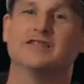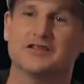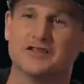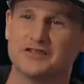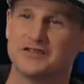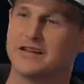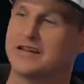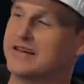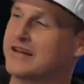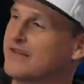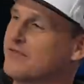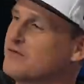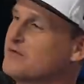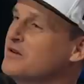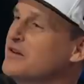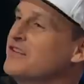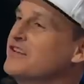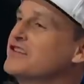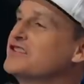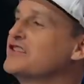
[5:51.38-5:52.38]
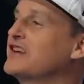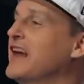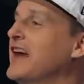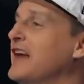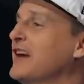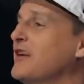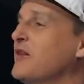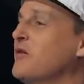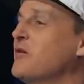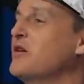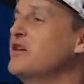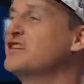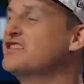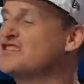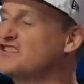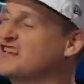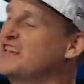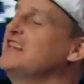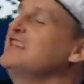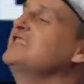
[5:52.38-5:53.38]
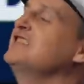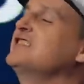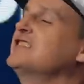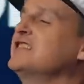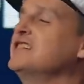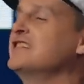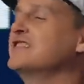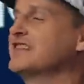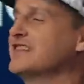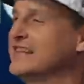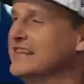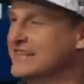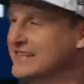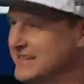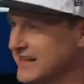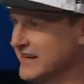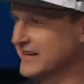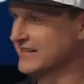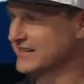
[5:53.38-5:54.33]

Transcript: Just like everyone in this category, skin seasoning. Take a